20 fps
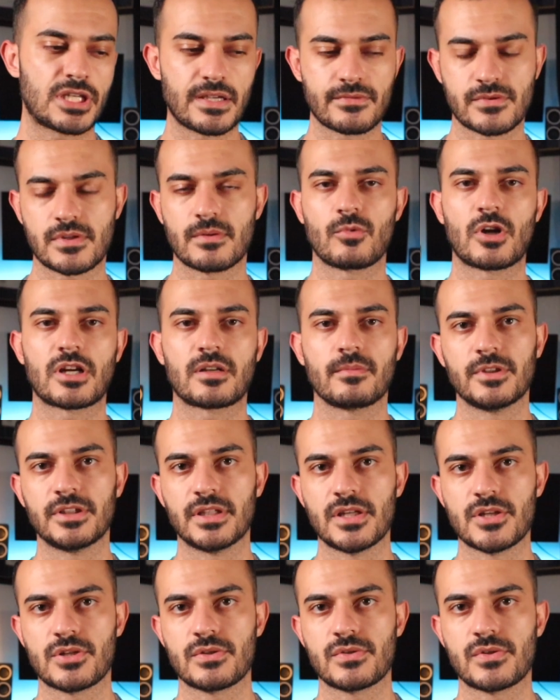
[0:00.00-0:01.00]
gives some
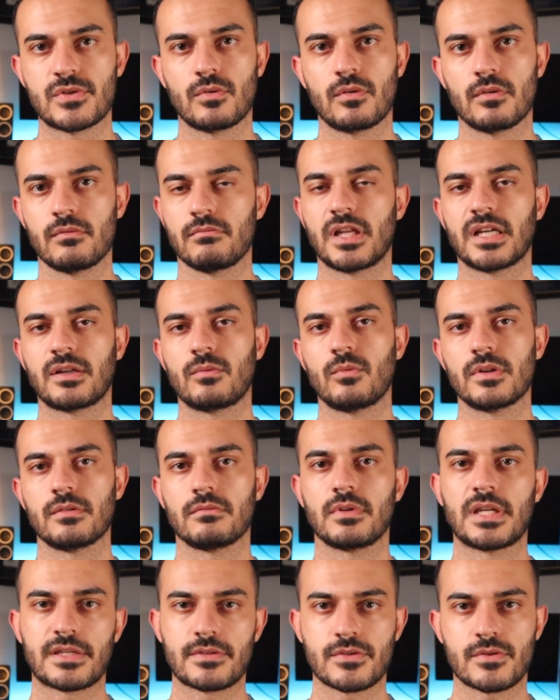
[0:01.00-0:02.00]
recommendations to him,
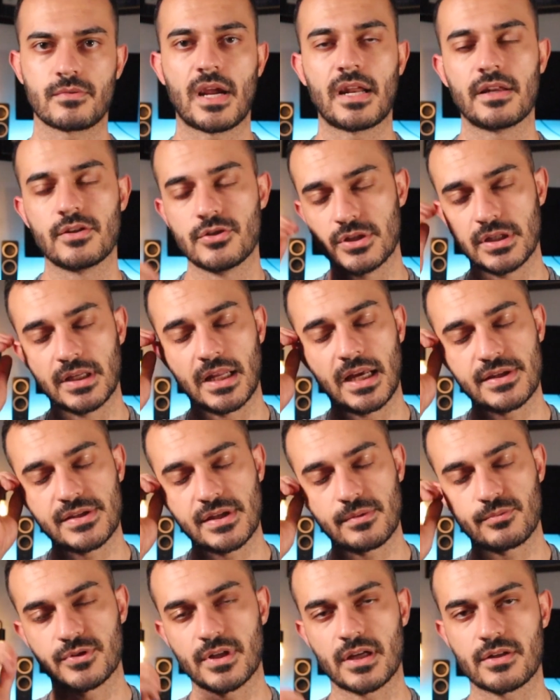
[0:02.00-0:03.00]
like strategy and
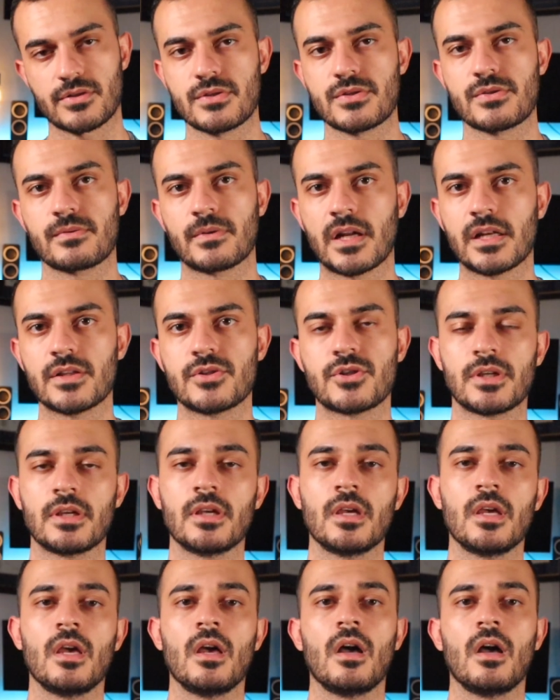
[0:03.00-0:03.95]
asset protection strategy.